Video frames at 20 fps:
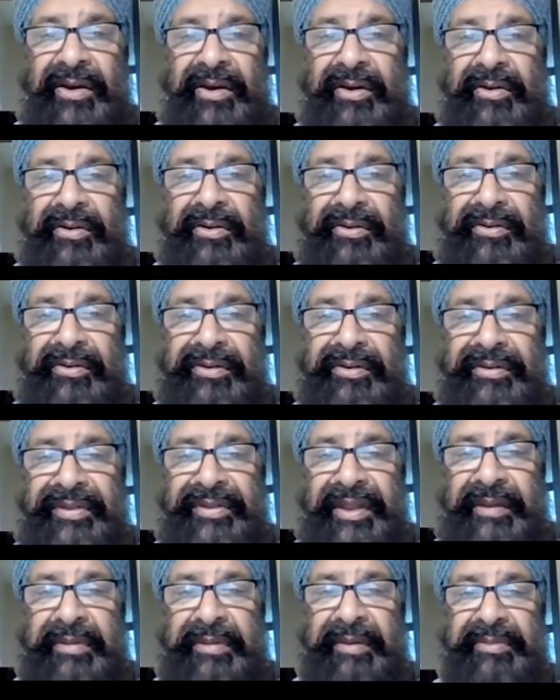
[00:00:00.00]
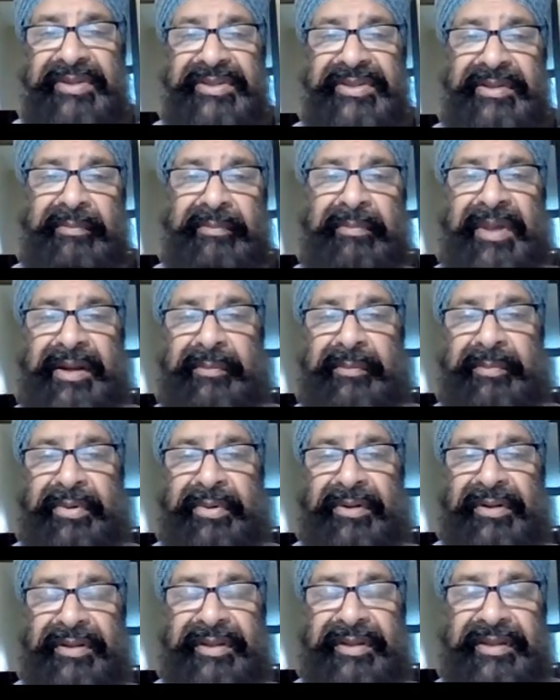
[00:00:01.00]
Or there may be some
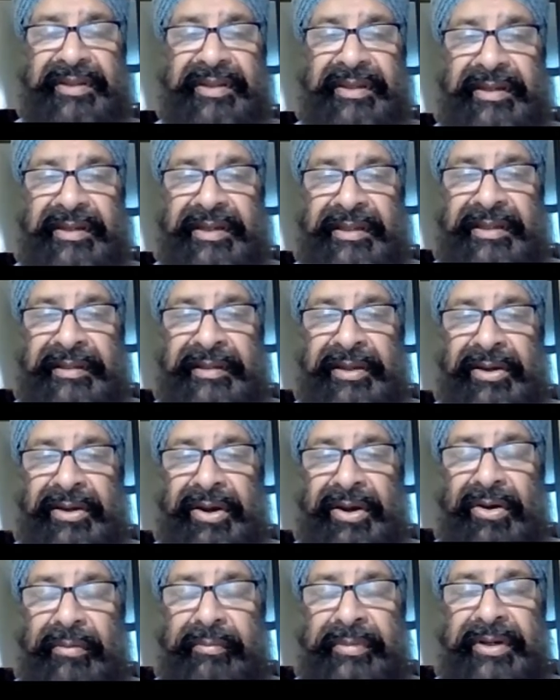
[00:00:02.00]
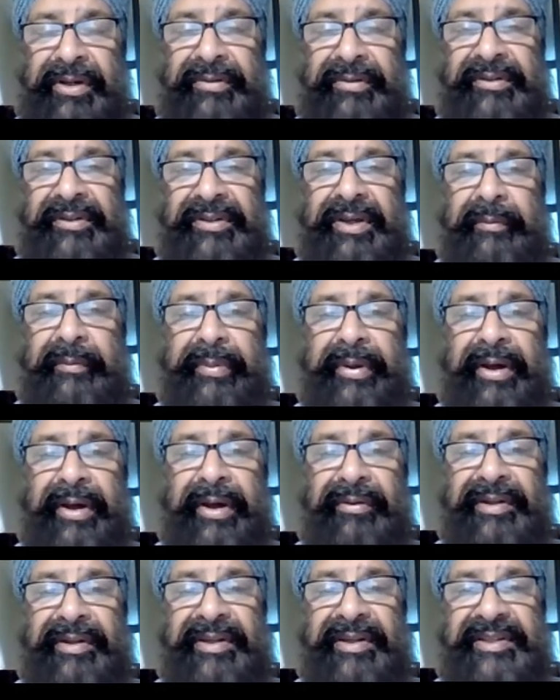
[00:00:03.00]
metabolic and hormonal
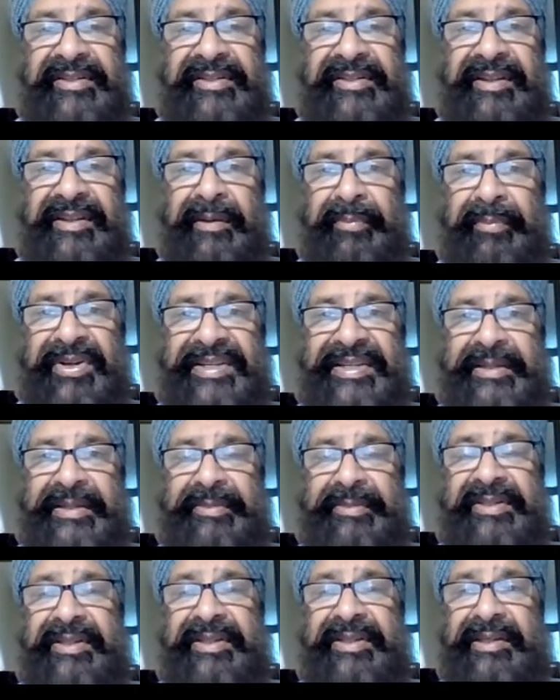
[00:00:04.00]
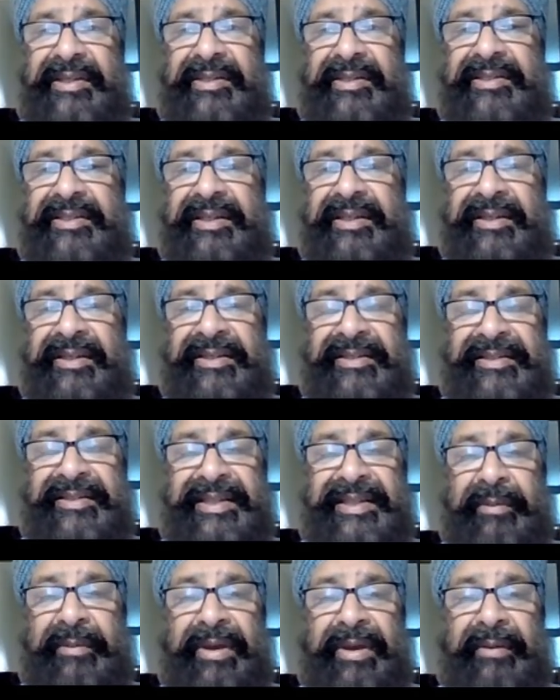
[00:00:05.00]
components that precipitate
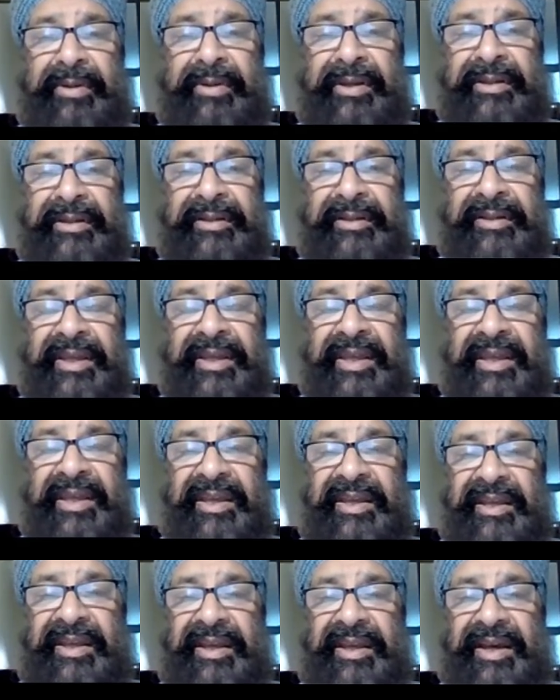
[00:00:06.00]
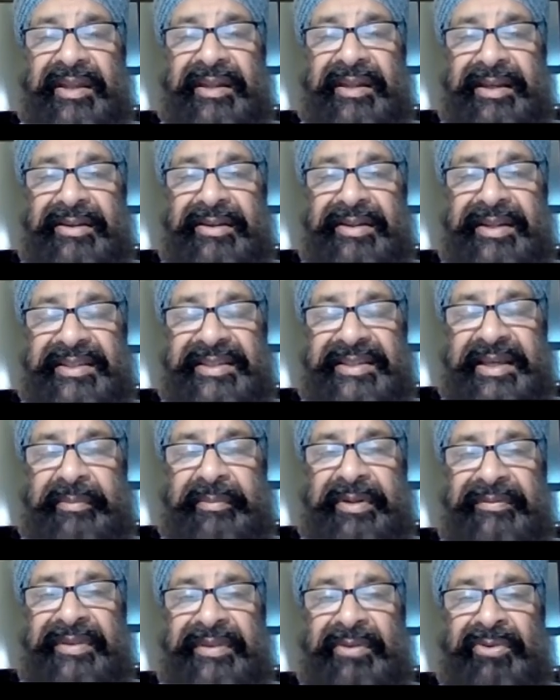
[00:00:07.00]
sleep apnea. And a good
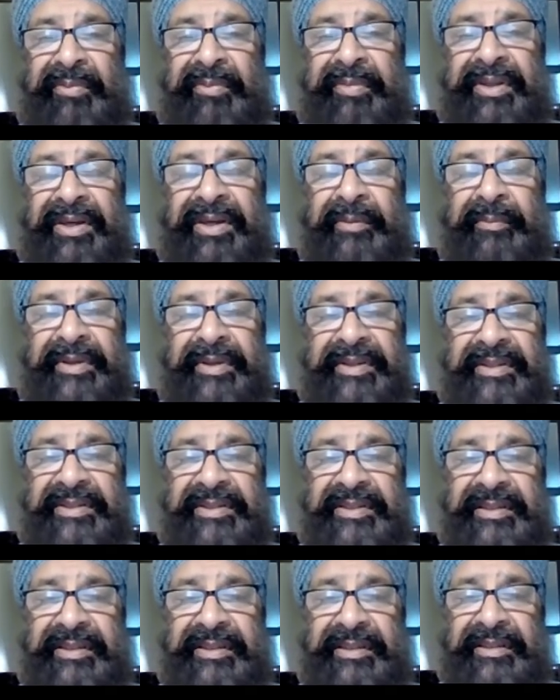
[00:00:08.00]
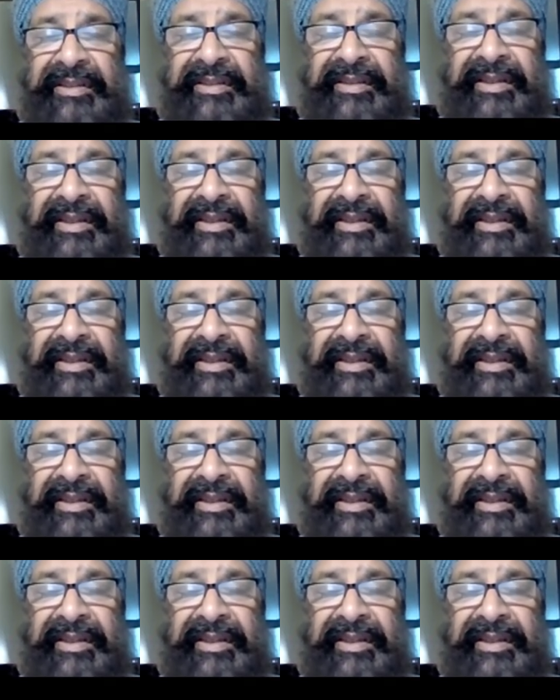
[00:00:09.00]
example of that would be obesity.